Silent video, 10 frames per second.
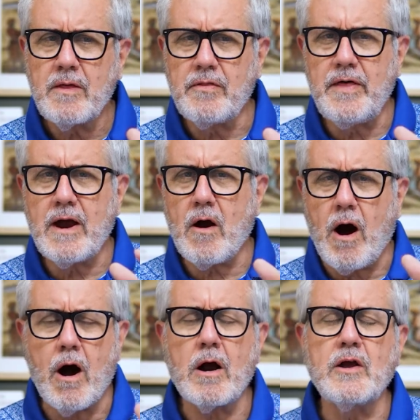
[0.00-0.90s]
they're
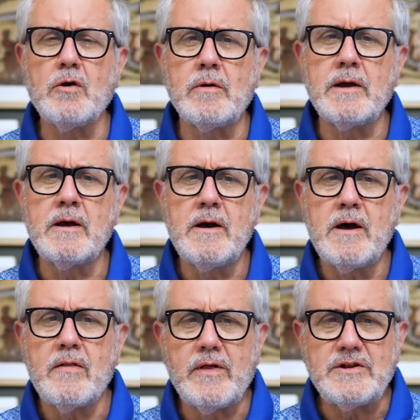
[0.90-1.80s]
arguing
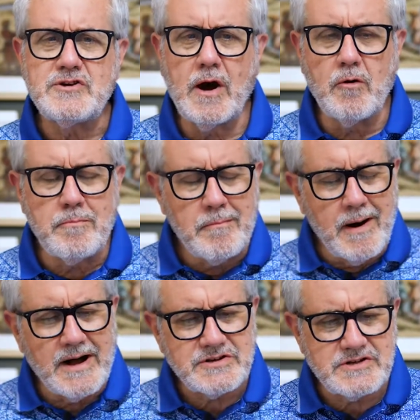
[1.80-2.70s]
that Job
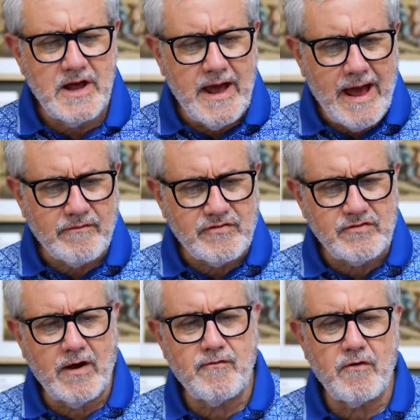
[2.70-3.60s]
must have
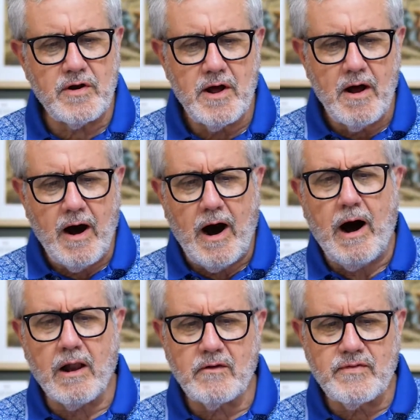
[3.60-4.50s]
suffered
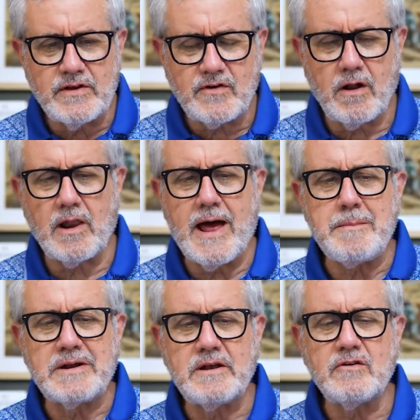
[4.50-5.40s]
all of these
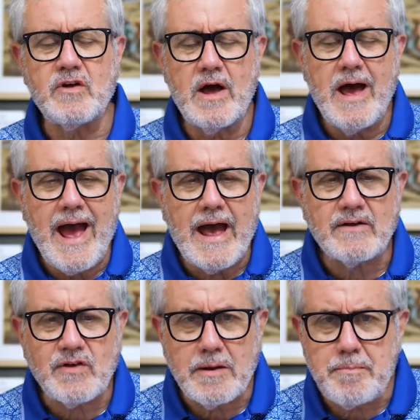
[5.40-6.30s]
calamities
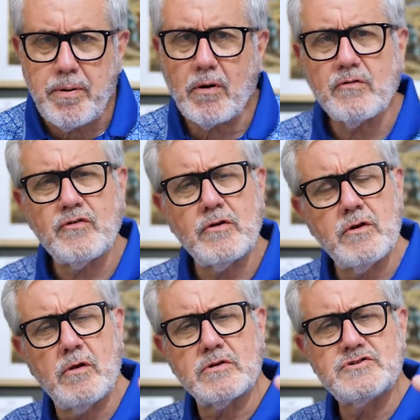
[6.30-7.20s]
as a
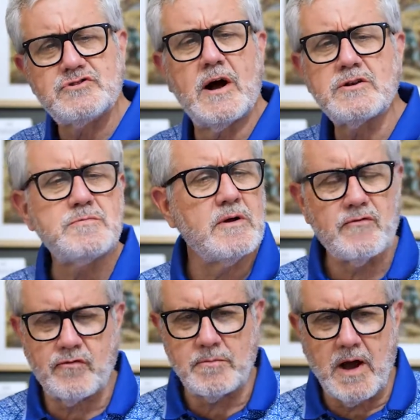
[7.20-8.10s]
personal
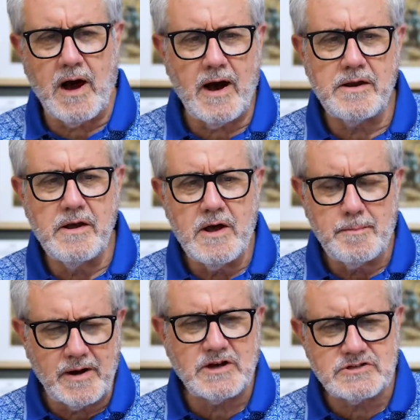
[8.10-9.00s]
judgment from God
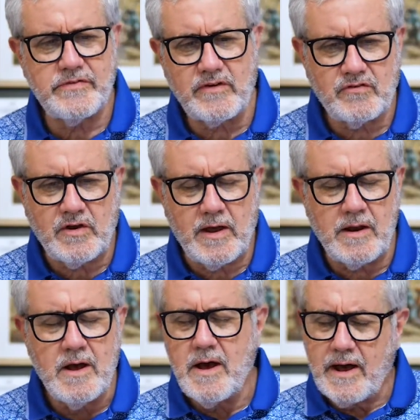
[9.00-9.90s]
because of his sin.
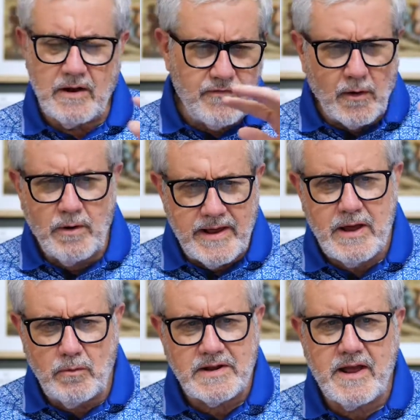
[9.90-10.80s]
And if only
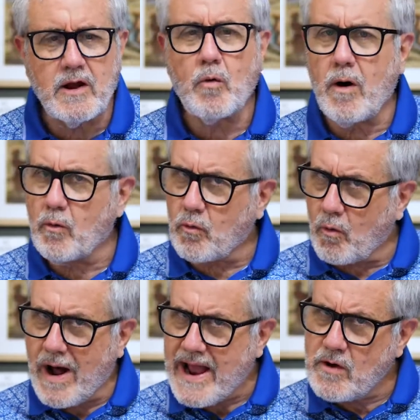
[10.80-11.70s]
he would get, quote,
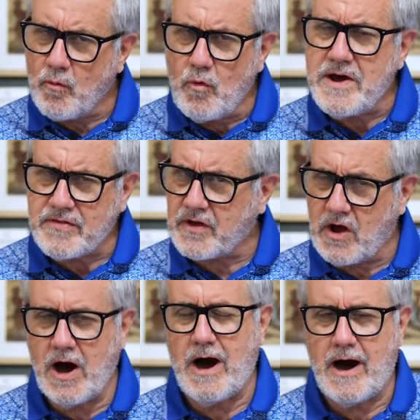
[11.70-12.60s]
right with
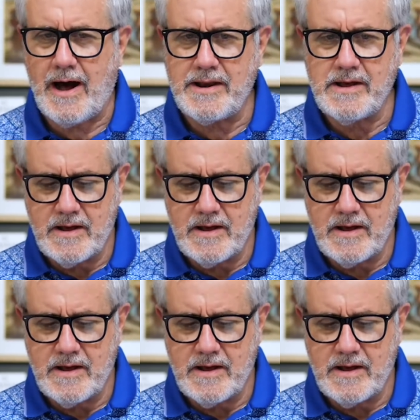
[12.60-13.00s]
God,